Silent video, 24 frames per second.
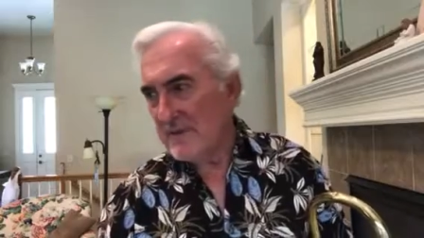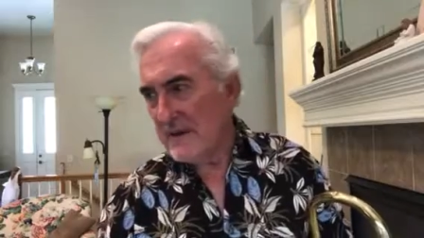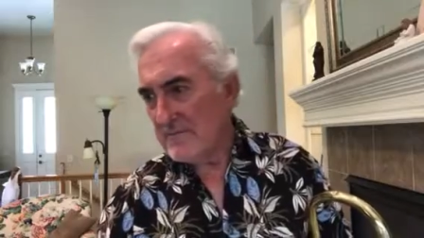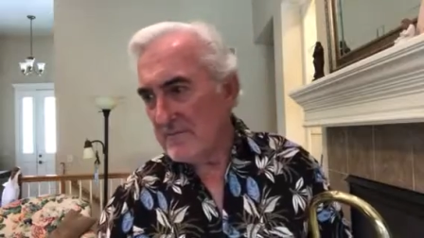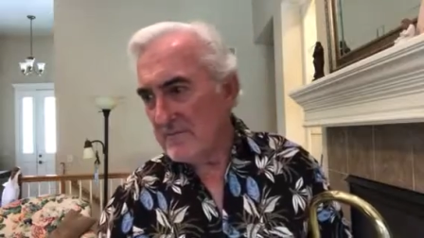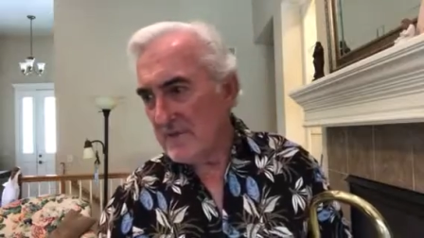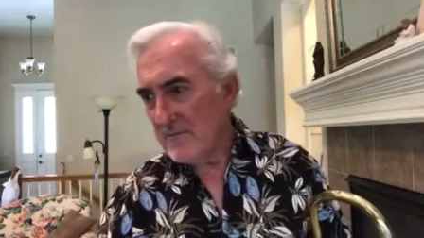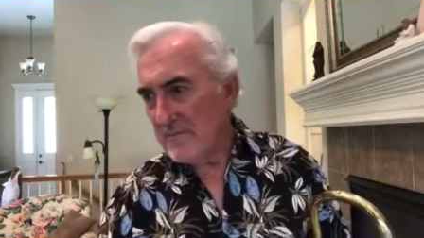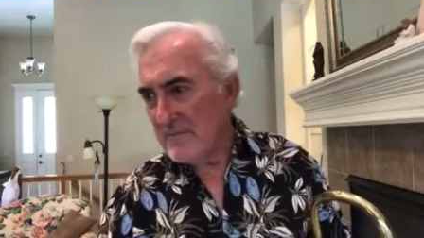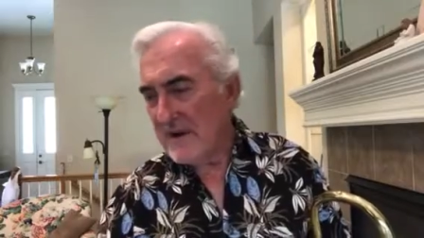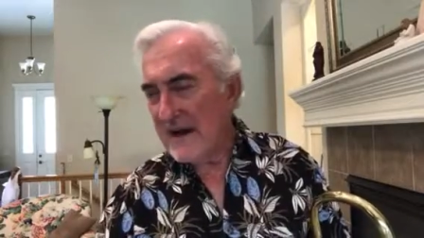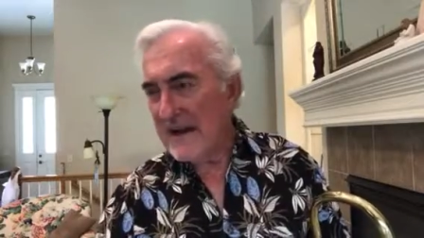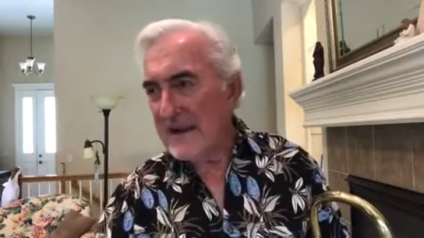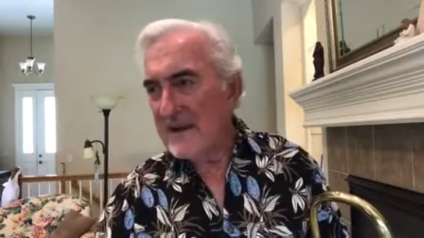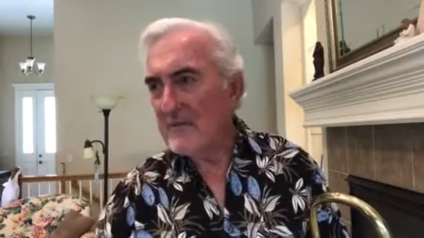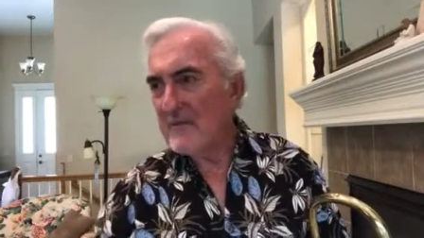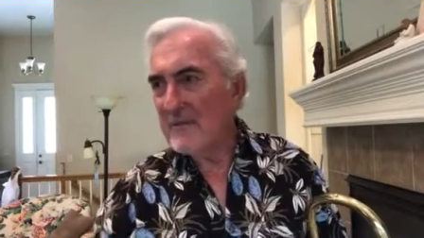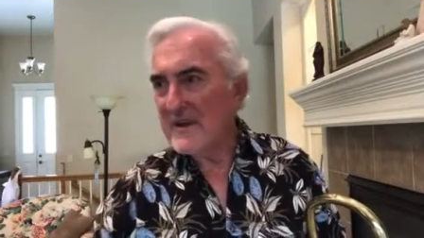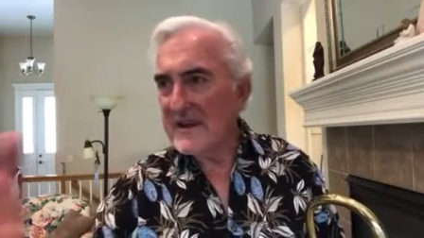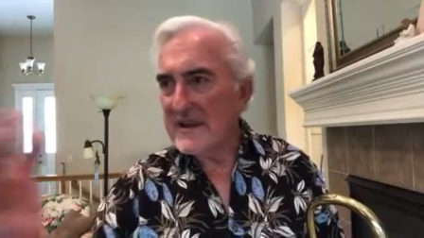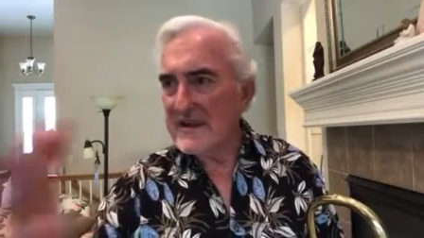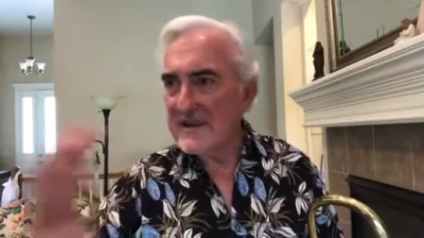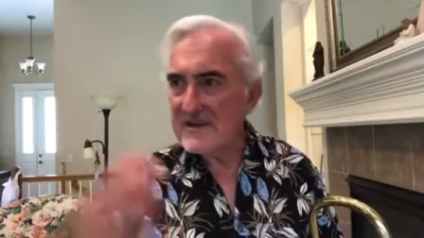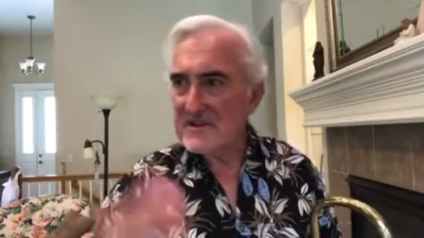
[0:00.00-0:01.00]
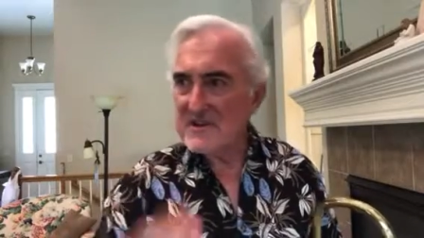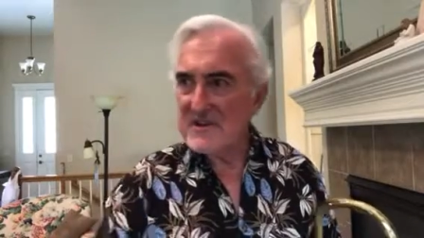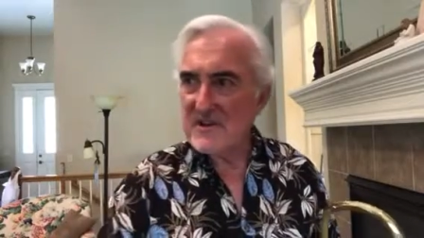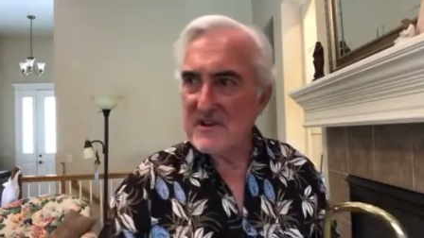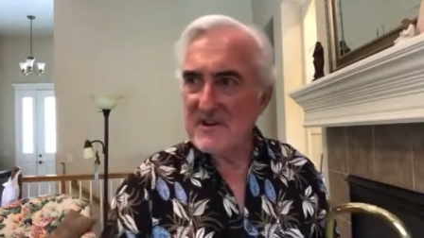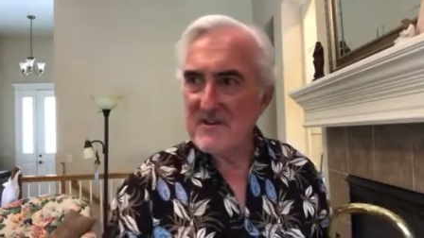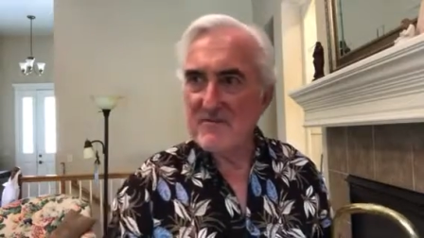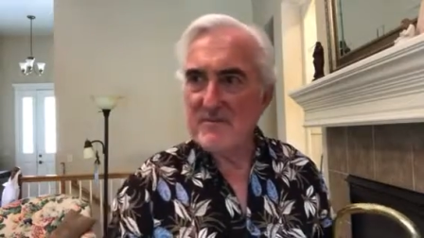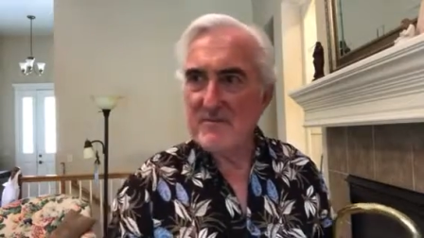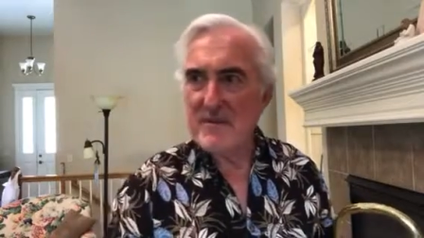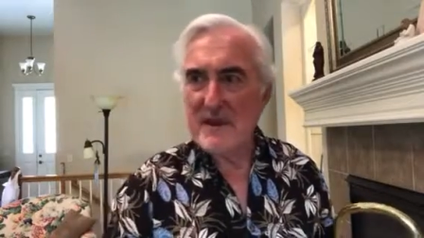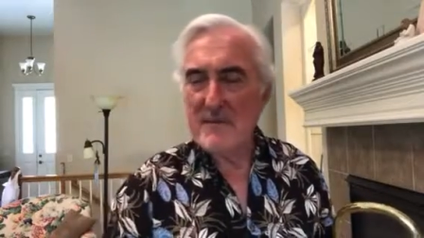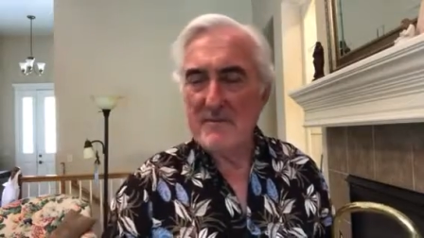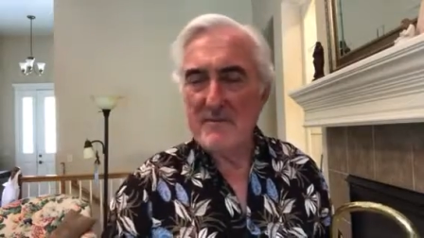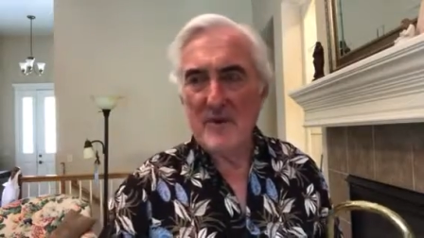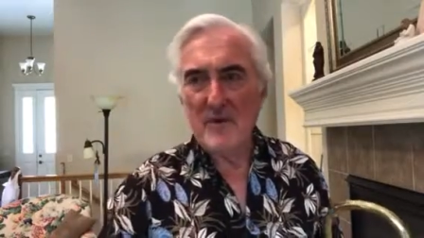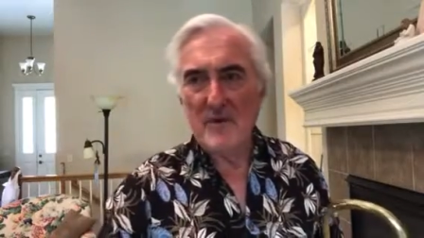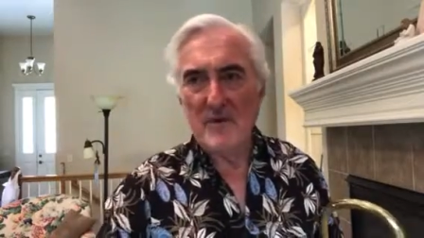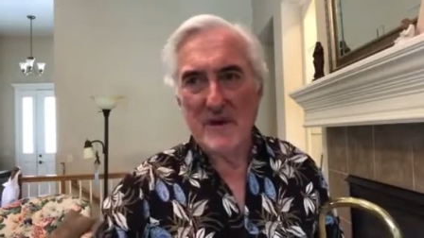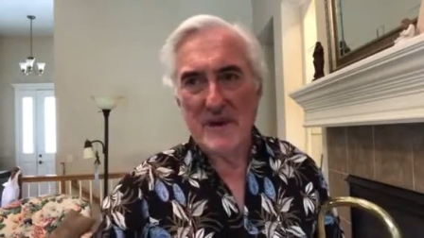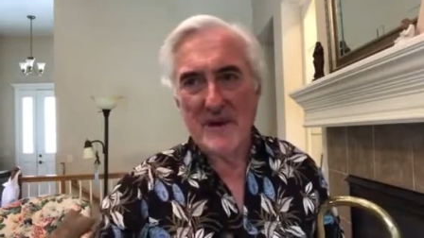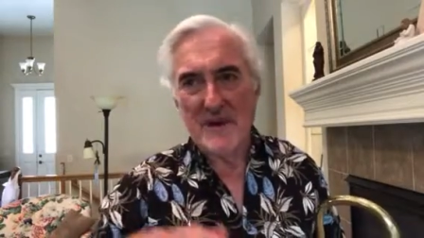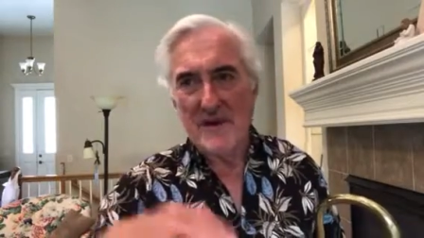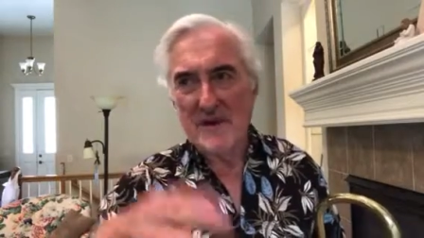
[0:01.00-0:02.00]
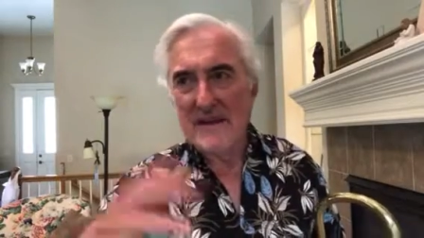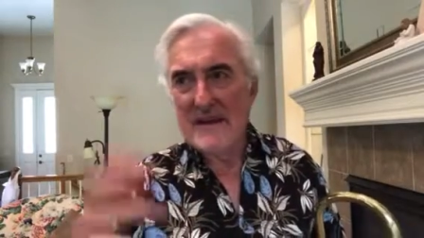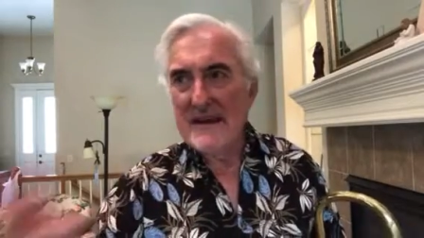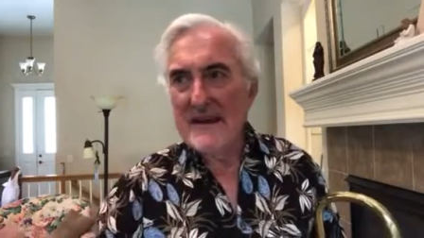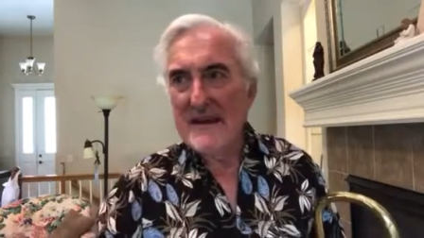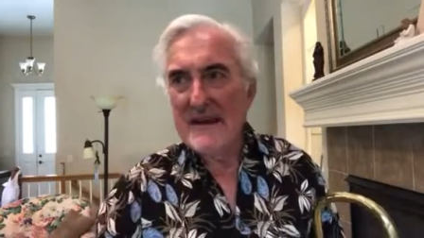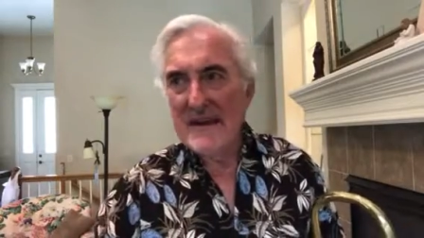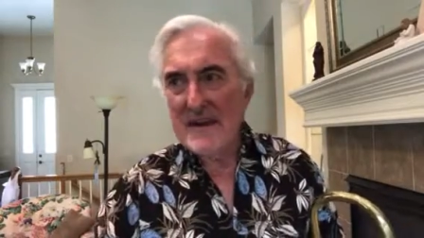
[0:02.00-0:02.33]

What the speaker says: people money, we can serve people, we can,